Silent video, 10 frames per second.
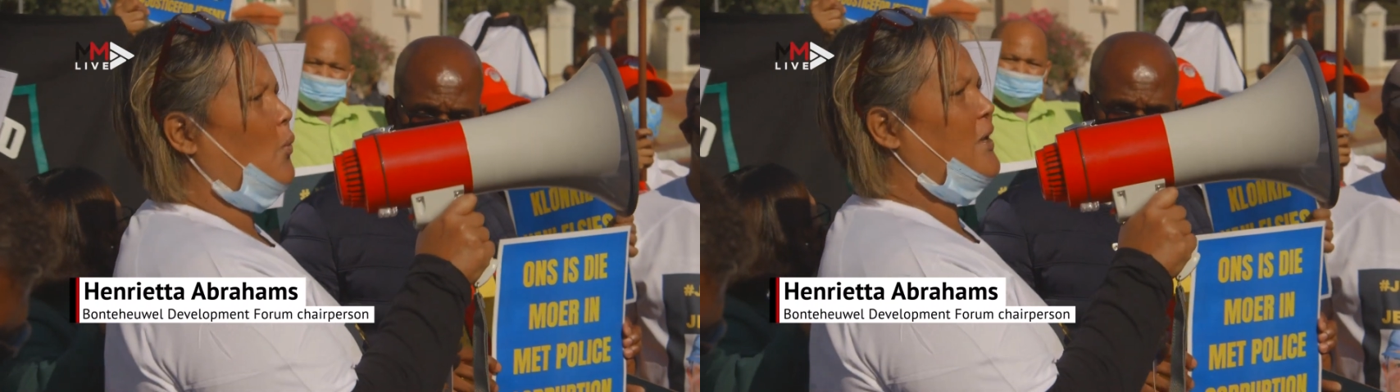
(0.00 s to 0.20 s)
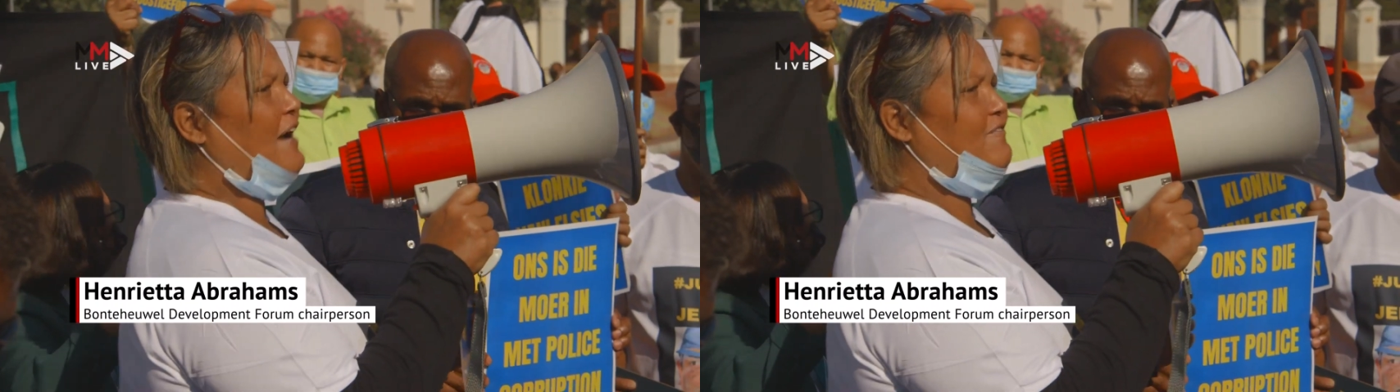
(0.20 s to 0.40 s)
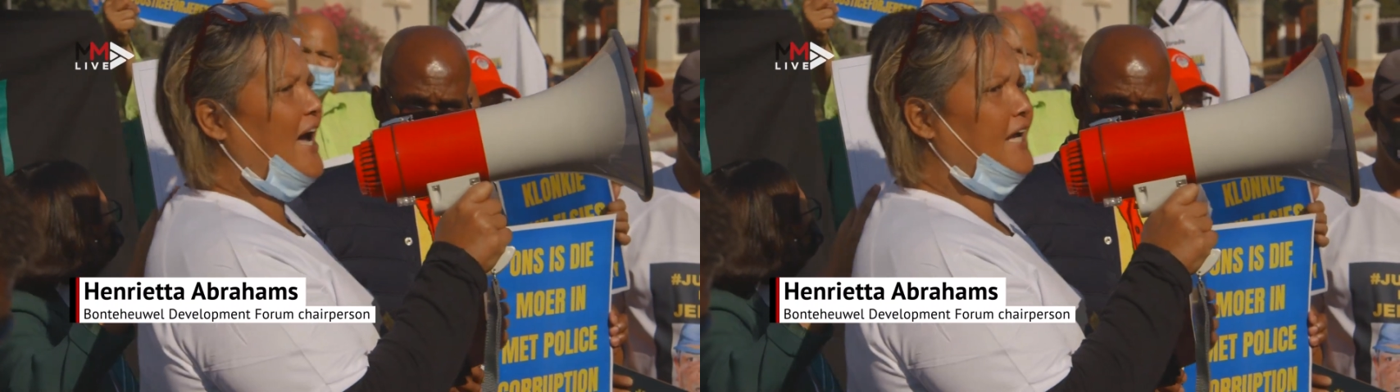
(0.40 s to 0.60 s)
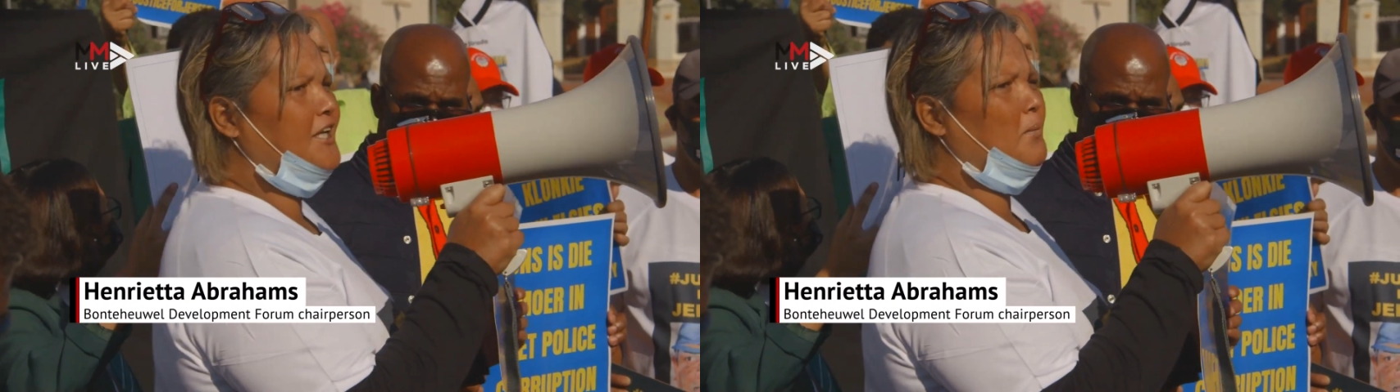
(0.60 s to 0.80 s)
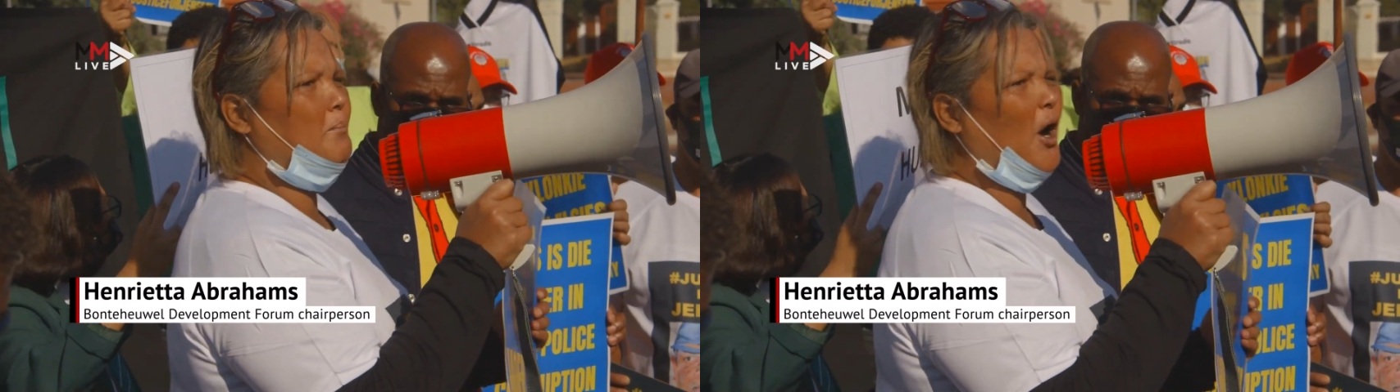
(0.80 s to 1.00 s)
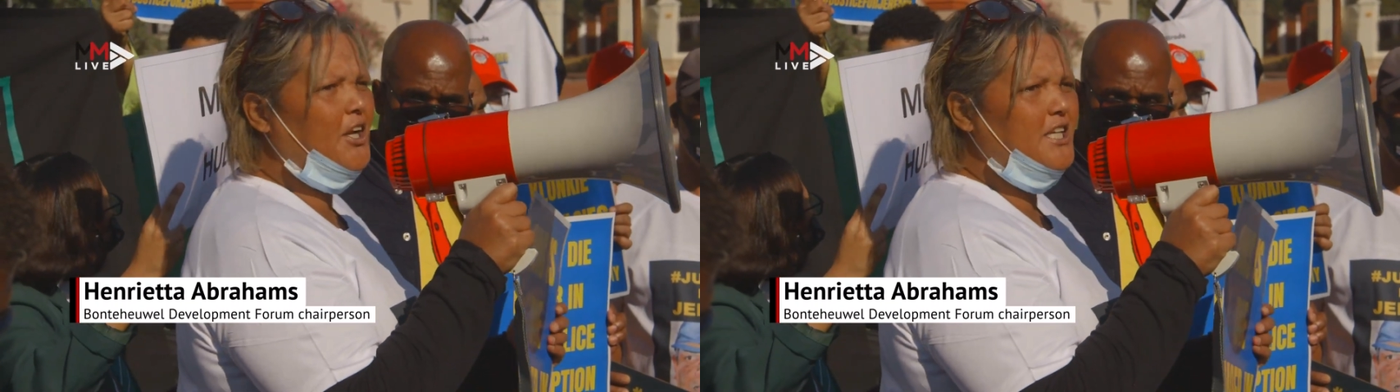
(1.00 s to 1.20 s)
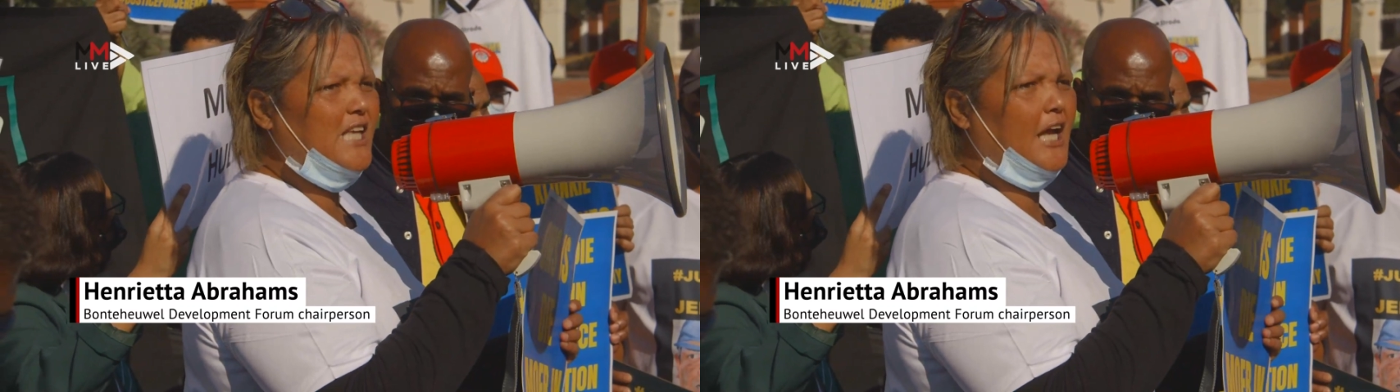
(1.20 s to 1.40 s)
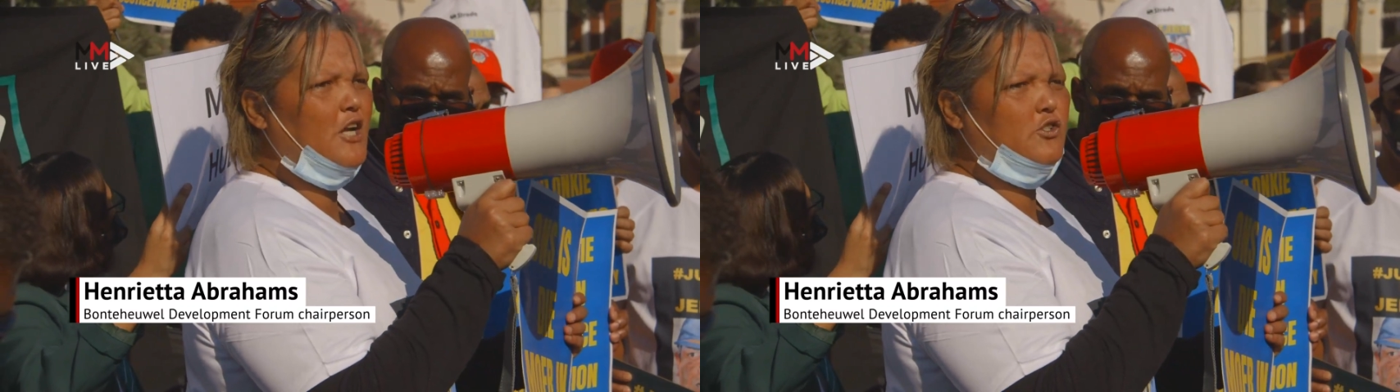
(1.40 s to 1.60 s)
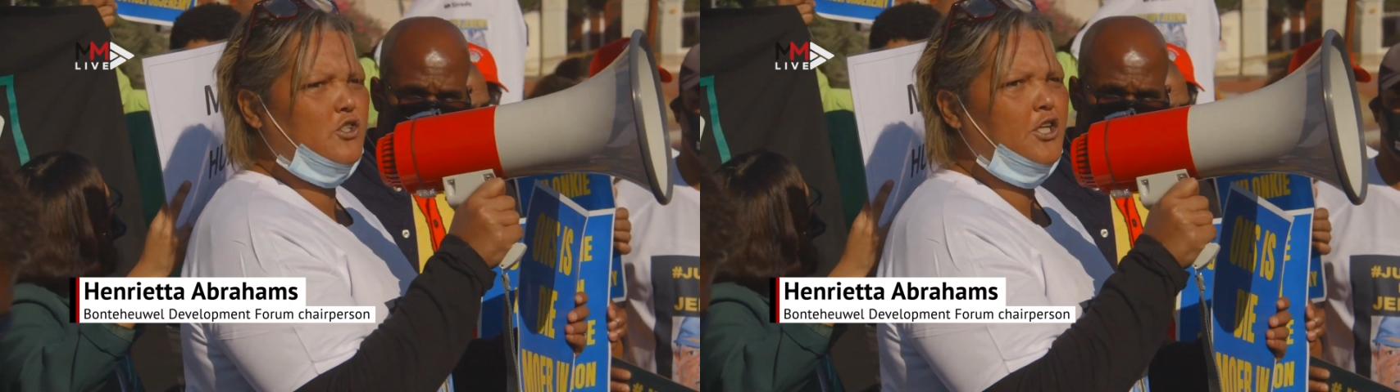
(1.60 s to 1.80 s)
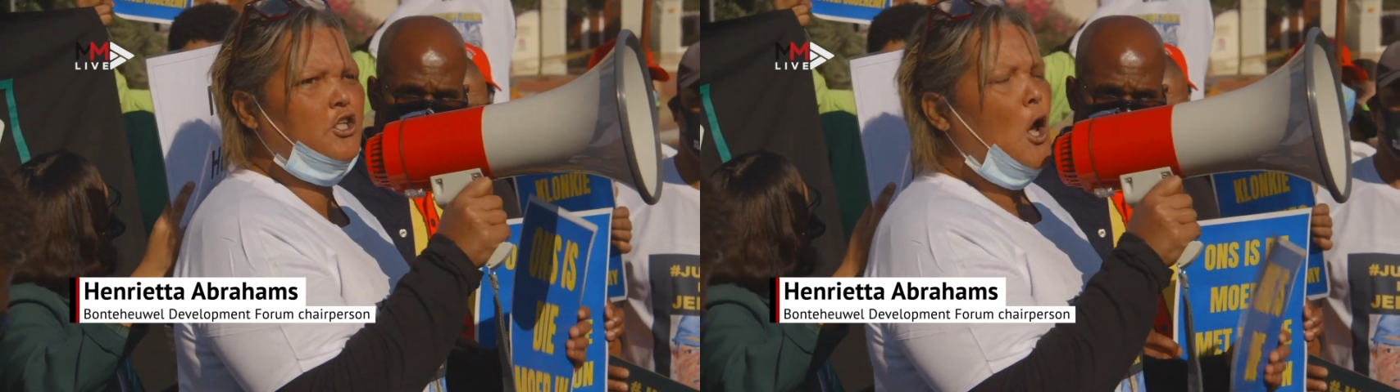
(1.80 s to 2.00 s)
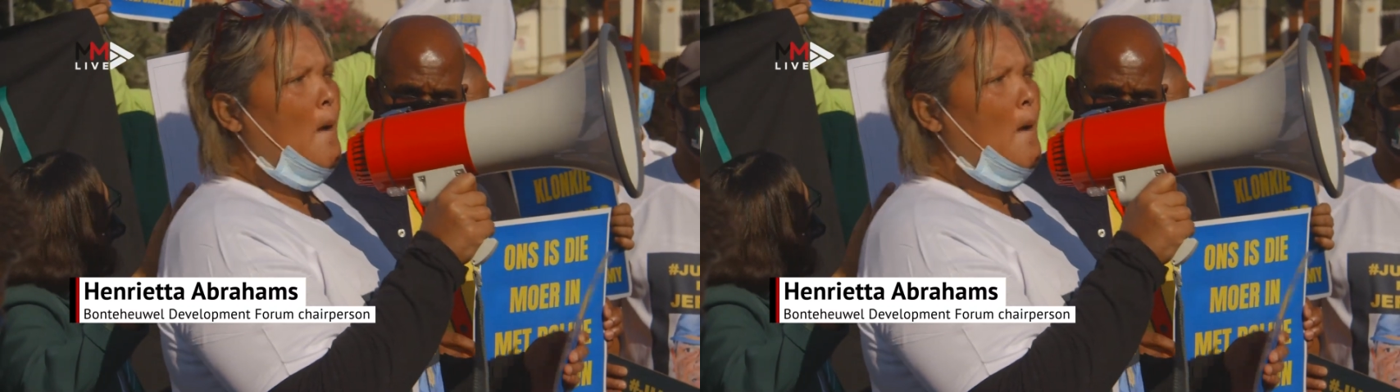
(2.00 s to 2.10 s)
We are finding bodies on our street